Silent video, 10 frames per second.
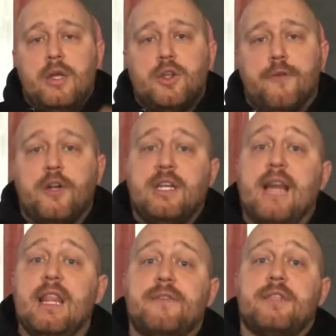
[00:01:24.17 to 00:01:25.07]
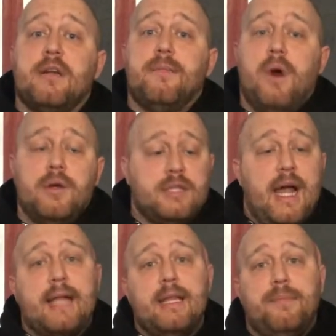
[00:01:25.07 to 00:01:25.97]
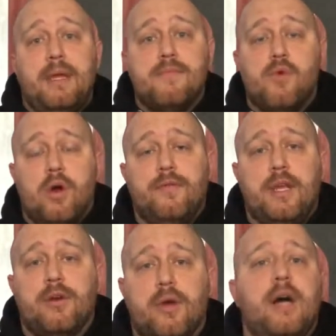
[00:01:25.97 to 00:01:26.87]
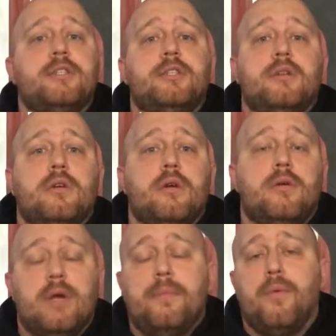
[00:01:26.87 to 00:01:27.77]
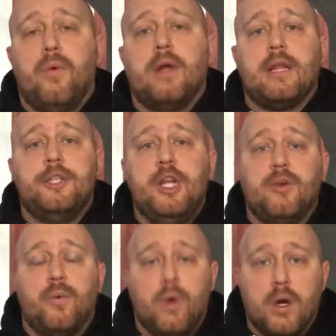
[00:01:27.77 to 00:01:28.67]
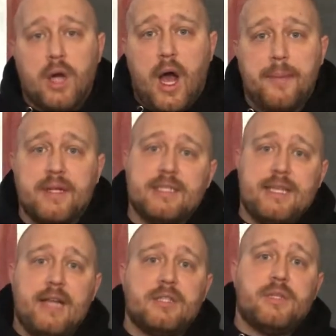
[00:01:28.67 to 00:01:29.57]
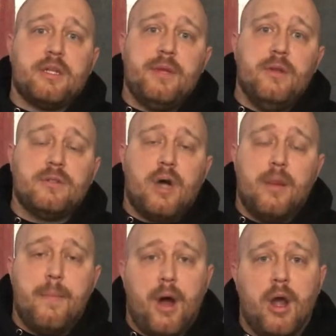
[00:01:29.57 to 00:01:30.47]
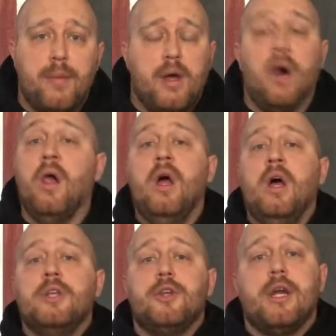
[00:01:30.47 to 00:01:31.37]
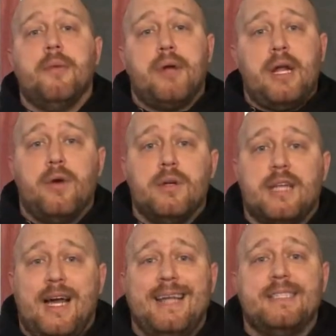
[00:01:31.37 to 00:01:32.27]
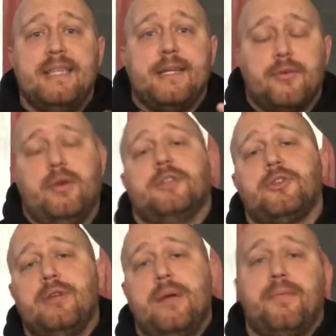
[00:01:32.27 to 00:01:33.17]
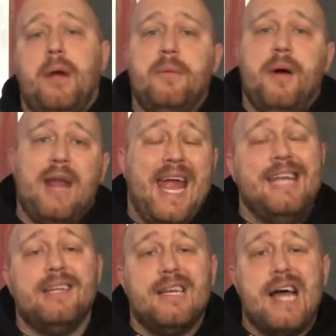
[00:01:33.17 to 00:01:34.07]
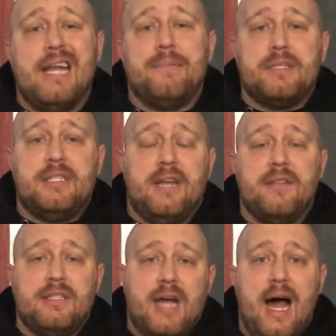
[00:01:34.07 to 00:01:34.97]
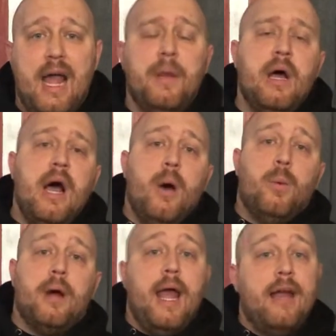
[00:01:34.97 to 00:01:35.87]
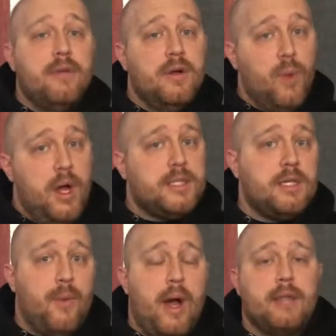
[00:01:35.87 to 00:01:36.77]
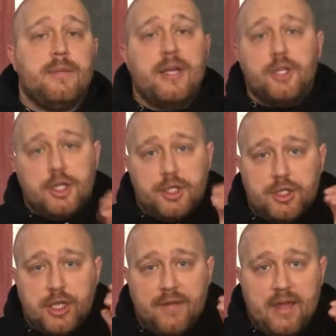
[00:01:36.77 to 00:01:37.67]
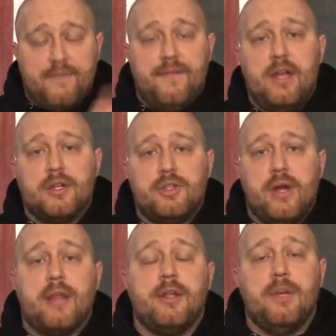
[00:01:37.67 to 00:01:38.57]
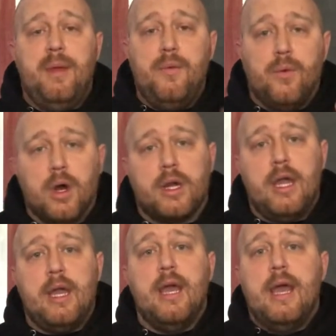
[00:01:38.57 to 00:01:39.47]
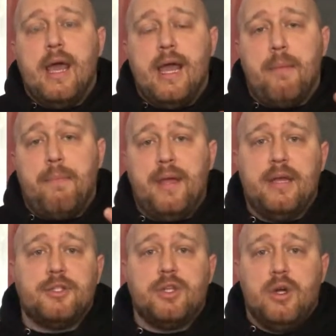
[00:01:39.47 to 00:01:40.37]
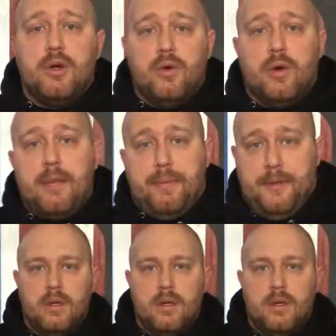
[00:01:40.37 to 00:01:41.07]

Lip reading: So for deadlifts, it'll most likely be more of the crush grip work that you need to work on, because that is what's going to be used on the barbell. So you're going to prioritize the crush grip probably about 80 to 90% of the time, but every once in a while, to make sure that you still have that finger strength, you're going to be working a pinch grip.